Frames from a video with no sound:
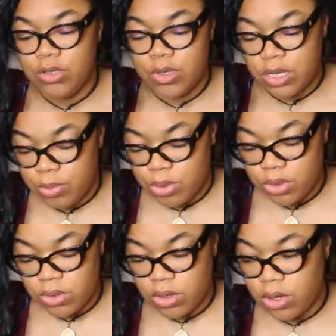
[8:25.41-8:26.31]
You can
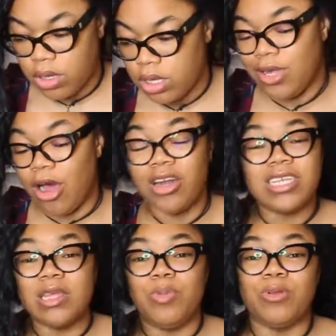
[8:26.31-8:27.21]

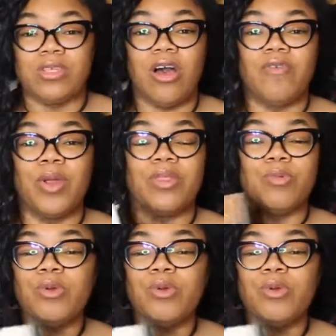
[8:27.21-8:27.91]
honestly pull Song of Wraith and